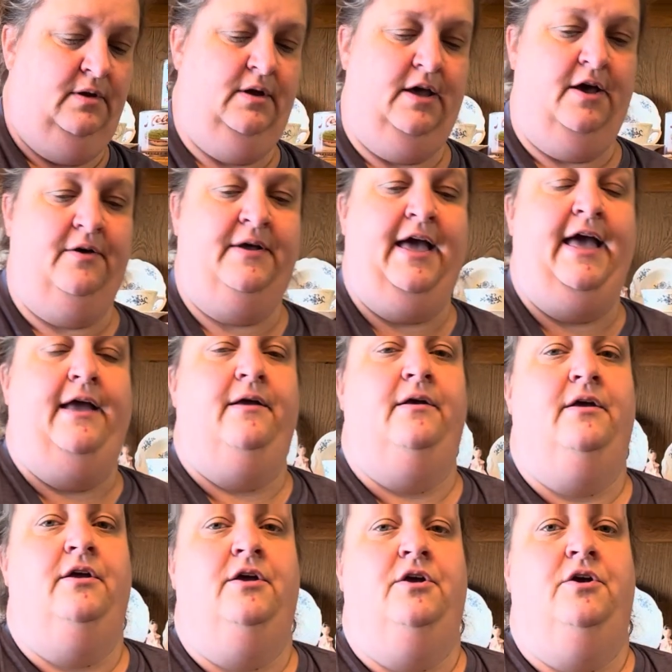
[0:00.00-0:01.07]
Okay,
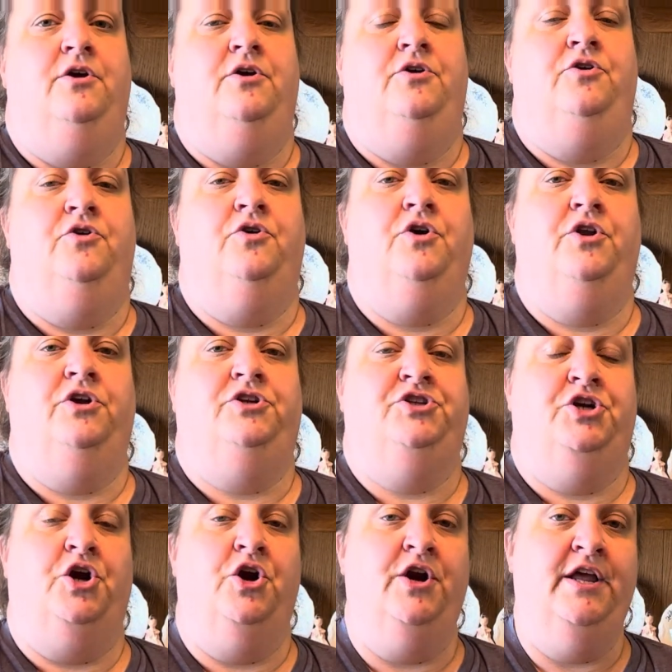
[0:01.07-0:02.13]
you're going to
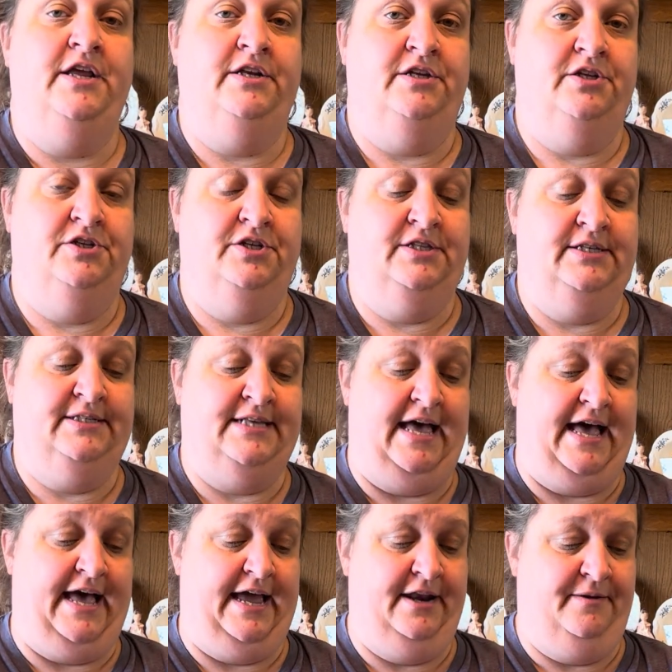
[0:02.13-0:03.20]
turn it to the
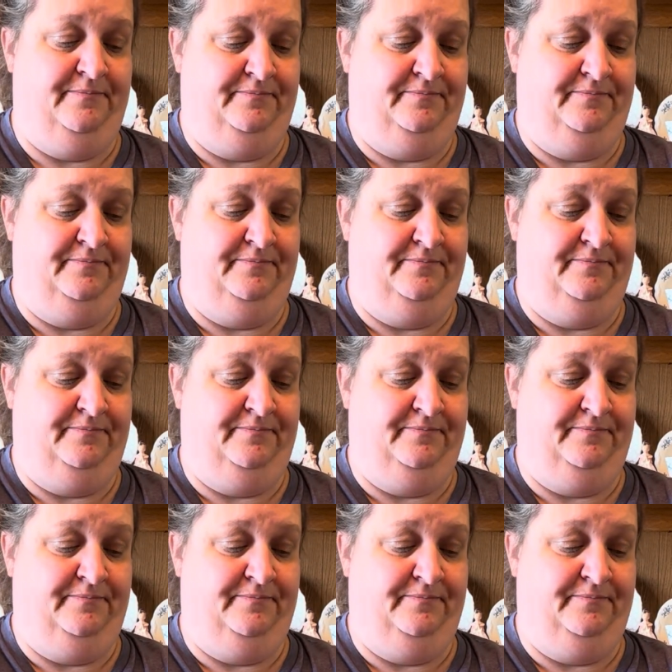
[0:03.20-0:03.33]
side.